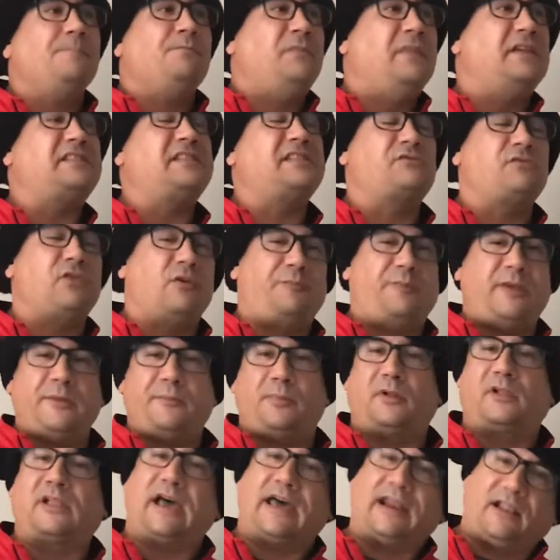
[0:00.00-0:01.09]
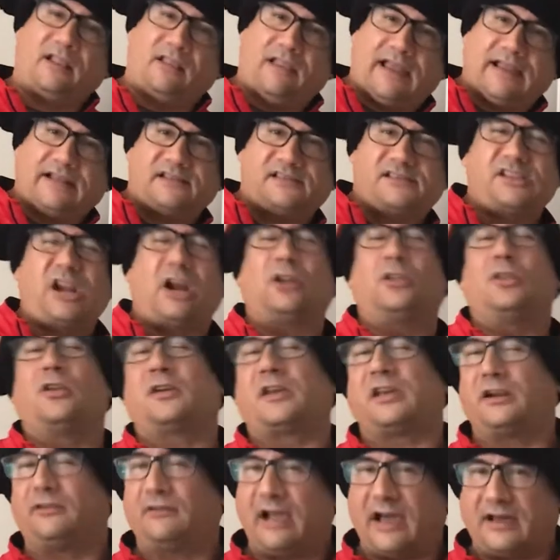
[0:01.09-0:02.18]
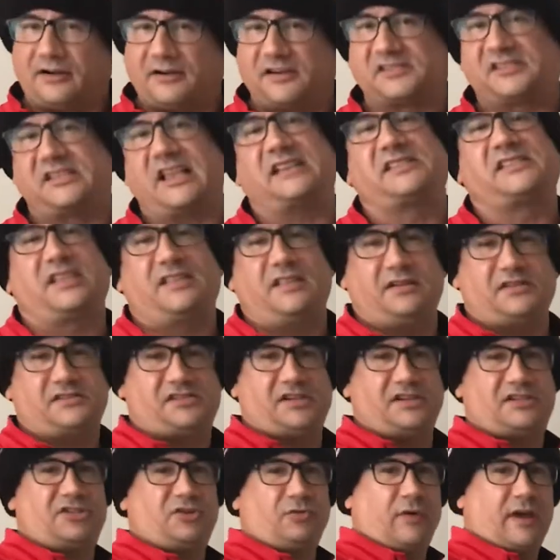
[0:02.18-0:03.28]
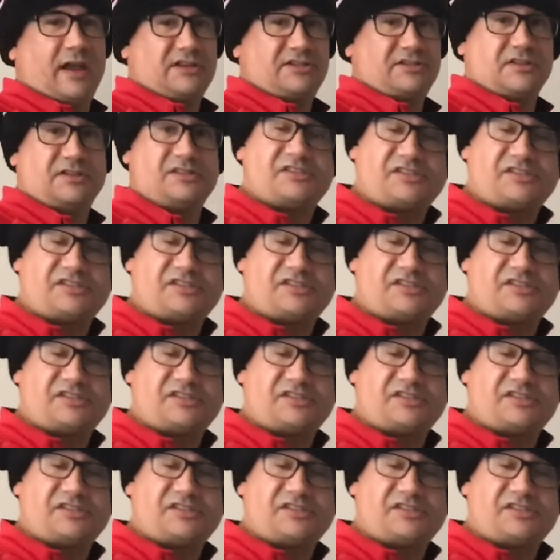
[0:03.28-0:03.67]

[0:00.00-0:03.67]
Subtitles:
this is when people kind of like start looking around or assessing their situation.